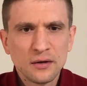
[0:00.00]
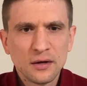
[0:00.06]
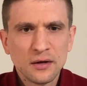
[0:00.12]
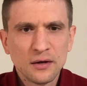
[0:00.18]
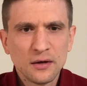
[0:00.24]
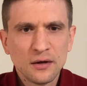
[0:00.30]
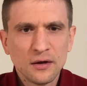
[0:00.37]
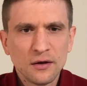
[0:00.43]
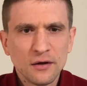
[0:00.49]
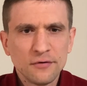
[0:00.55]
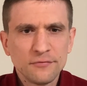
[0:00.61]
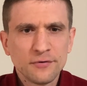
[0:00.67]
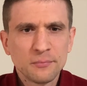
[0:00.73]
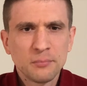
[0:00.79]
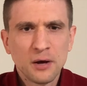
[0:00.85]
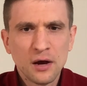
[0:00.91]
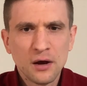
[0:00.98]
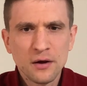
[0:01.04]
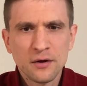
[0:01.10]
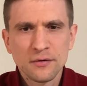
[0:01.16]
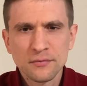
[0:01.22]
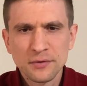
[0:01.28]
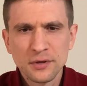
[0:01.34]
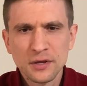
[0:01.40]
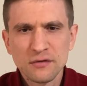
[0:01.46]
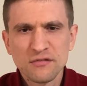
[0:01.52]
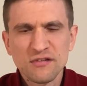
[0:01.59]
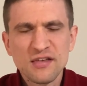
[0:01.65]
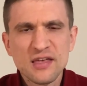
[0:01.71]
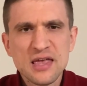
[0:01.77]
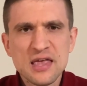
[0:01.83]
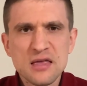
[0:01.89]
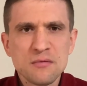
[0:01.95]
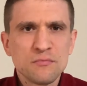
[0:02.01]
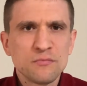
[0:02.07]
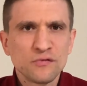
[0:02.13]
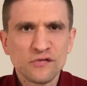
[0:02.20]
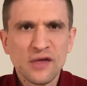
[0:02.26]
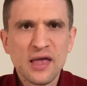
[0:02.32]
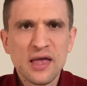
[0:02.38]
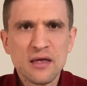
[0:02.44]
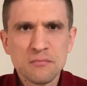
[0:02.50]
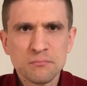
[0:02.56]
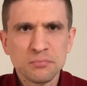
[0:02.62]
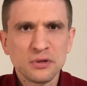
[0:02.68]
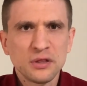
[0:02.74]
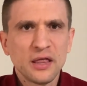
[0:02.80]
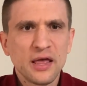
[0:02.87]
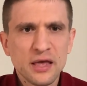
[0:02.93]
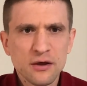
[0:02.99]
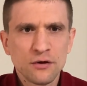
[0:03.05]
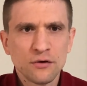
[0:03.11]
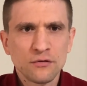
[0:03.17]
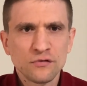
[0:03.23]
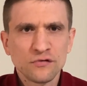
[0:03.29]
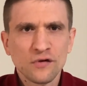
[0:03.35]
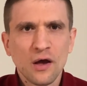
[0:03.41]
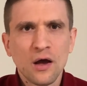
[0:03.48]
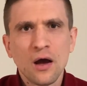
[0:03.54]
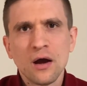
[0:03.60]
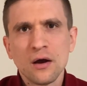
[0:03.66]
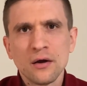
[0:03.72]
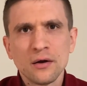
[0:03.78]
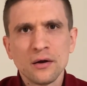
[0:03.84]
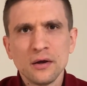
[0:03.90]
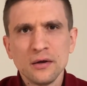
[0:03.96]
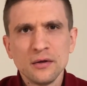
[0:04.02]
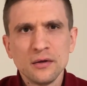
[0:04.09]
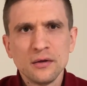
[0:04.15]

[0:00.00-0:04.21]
of a part teams and players are